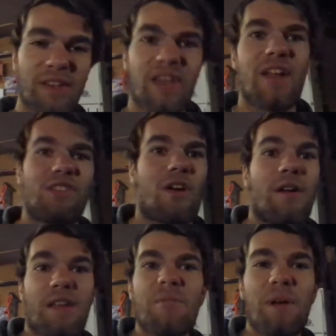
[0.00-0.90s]
wastegates
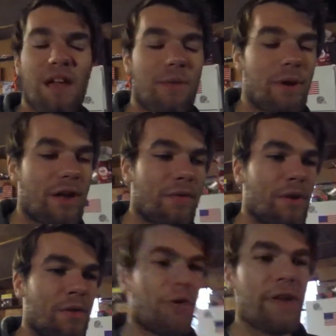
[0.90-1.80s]
on eBay and whatever,
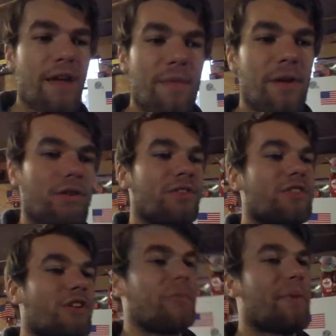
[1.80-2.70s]
the 38
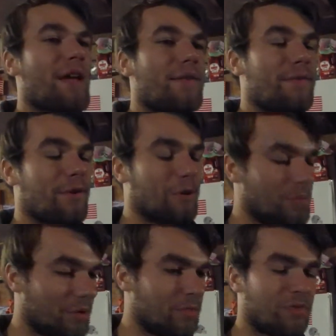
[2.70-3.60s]
mils are made for,
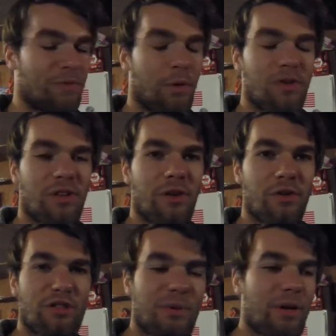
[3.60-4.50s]

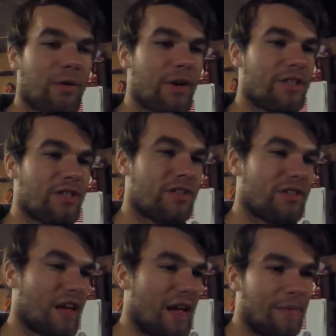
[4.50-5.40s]
4-cylinder, smaller
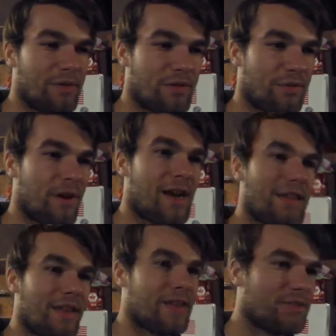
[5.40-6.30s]
engines. I am just afraid
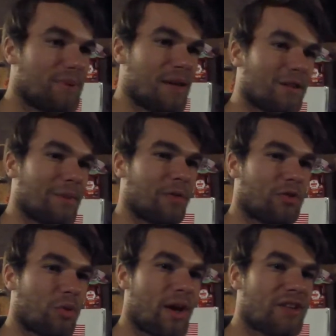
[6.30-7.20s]
that this being
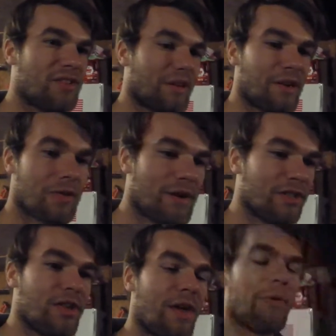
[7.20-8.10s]
about twice the
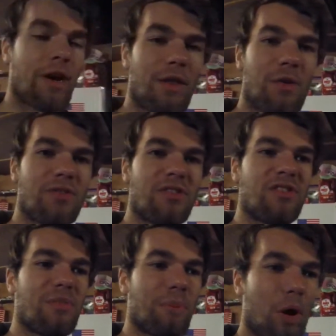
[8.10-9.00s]
literage that one of those is
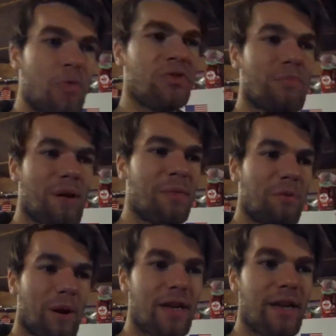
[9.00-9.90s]
supposed to be able
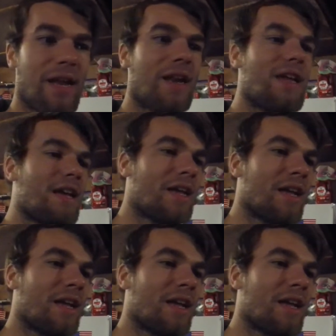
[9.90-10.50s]
to regulate,